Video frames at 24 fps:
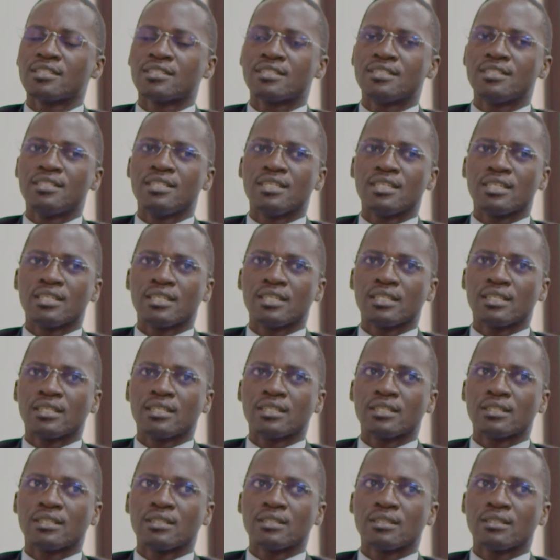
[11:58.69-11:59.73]

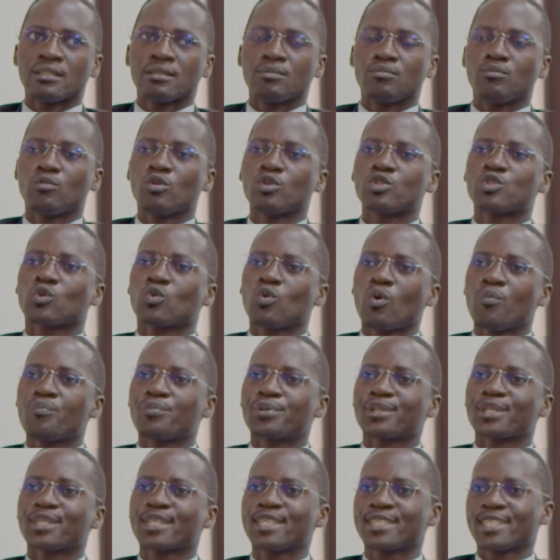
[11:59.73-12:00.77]
the most
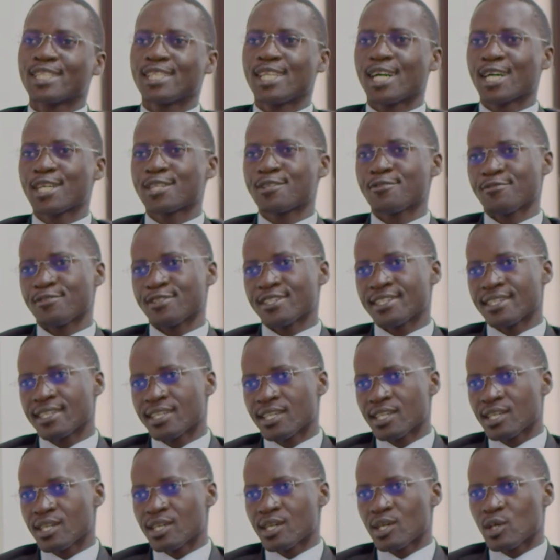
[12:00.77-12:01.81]
complicated activity
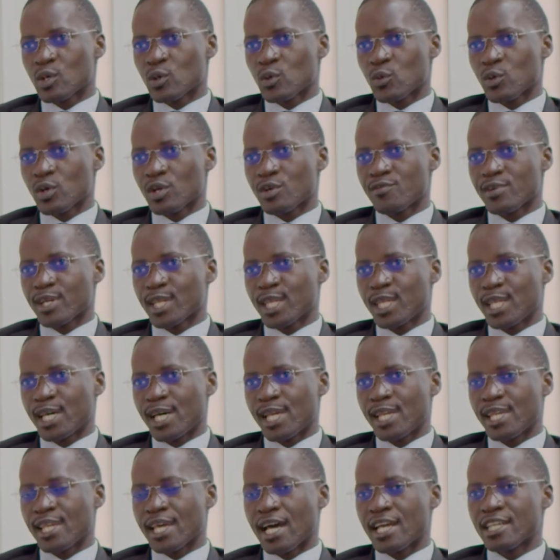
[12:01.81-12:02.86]
we ever
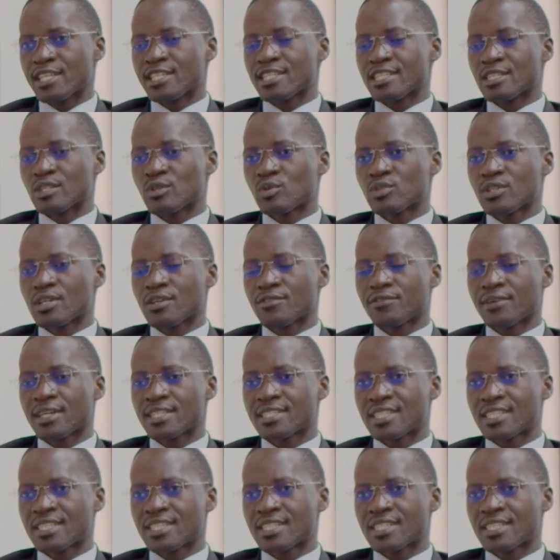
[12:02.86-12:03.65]
done. And the first